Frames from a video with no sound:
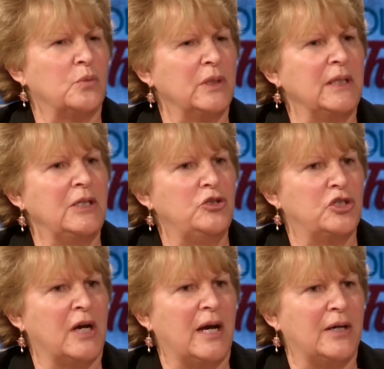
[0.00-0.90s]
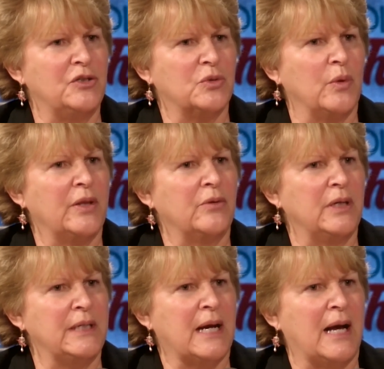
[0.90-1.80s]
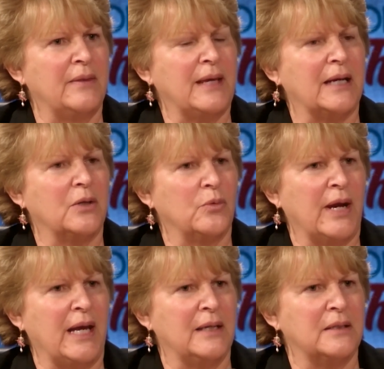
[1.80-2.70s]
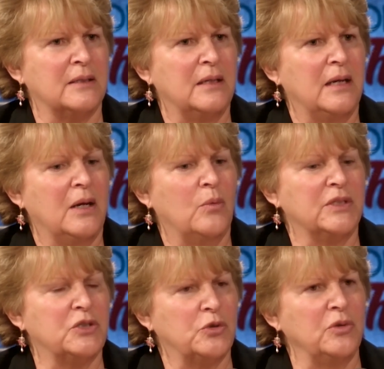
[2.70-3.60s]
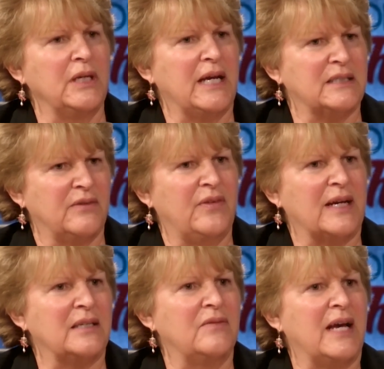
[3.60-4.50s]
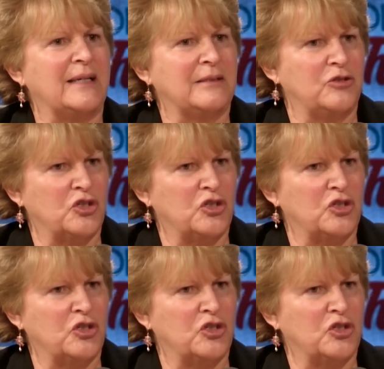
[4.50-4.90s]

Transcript: really judge whether or not that grant was truly as effective as it